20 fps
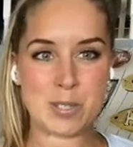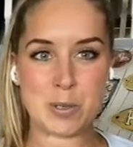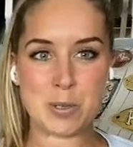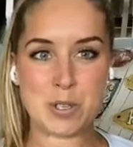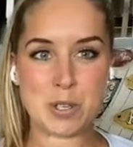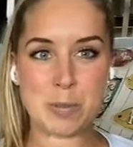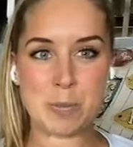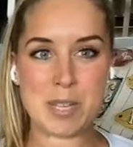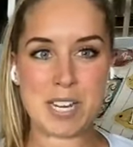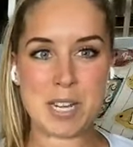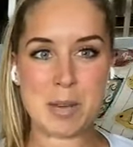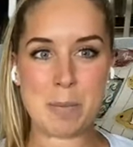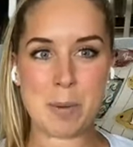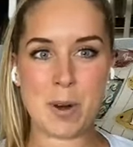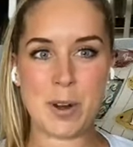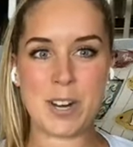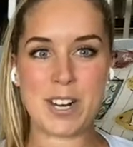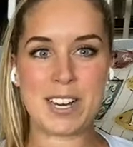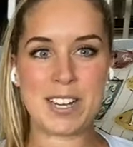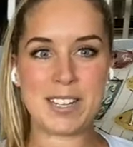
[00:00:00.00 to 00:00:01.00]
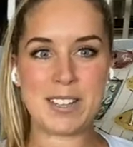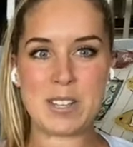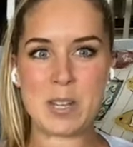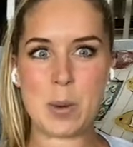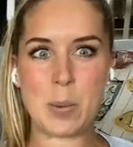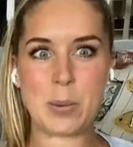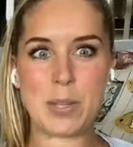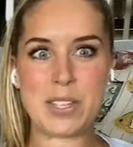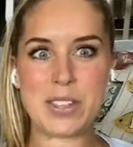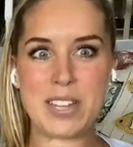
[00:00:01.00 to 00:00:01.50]
social media marketing and the
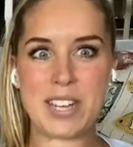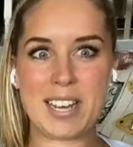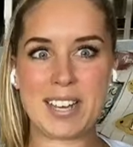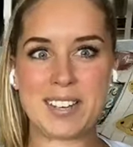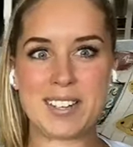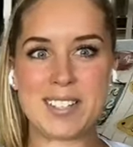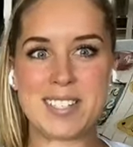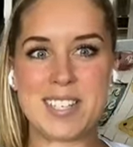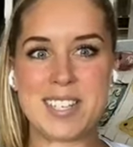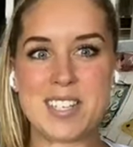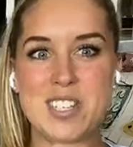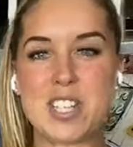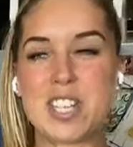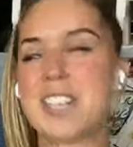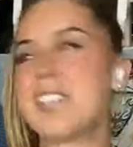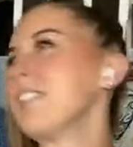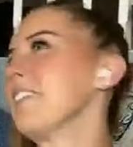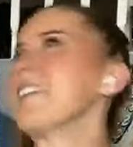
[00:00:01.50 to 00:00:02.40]
only thing I could teach